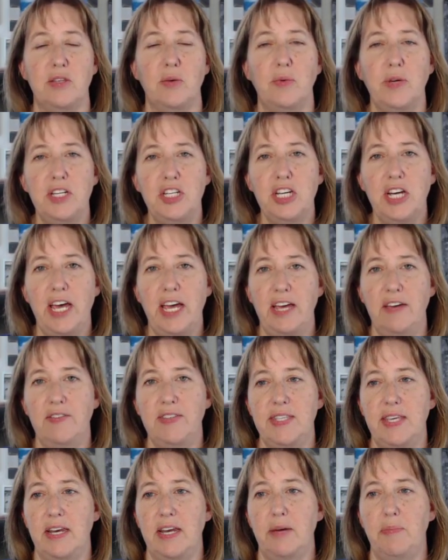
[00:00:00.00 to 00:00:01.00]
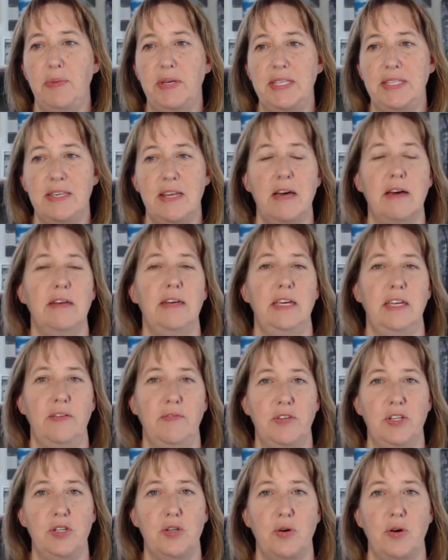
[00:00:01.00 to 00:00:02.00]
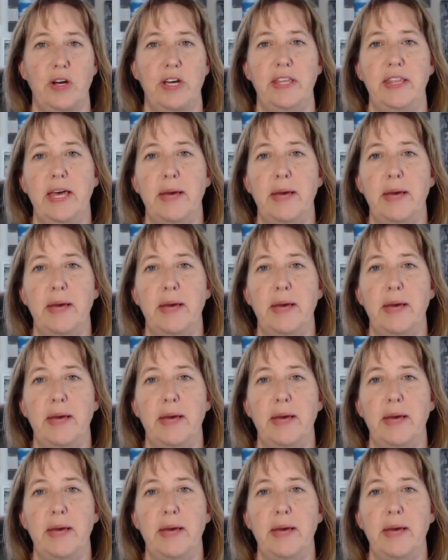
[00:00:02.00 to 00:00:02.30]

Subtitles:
the widget I have set up is non-inventory.